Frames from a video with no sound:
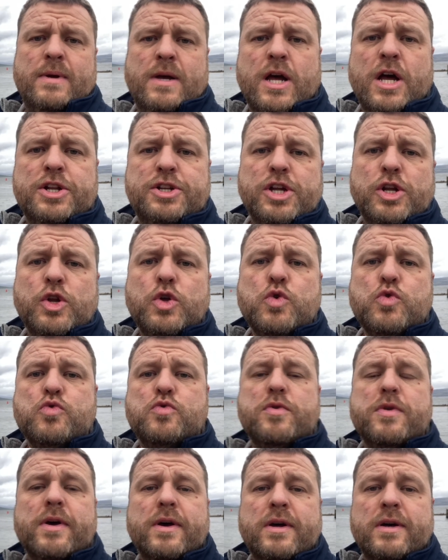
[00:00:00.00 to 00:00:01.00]

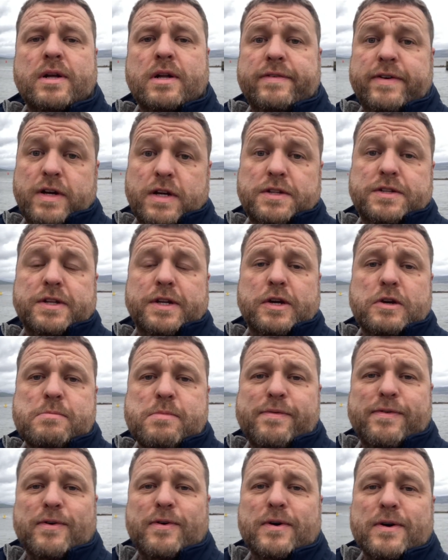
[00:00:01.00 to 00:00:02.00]
Dunoon, and I've heard of Dunoon
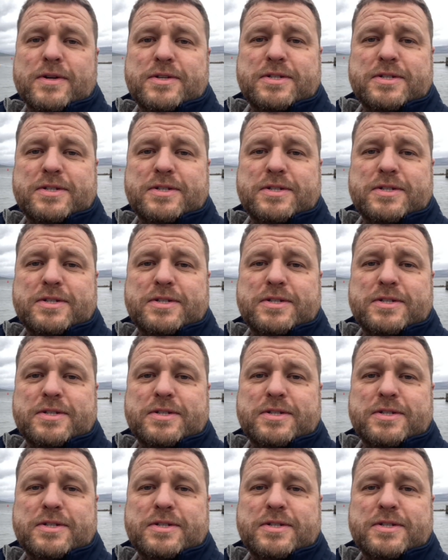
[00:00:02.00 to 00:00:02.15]
before.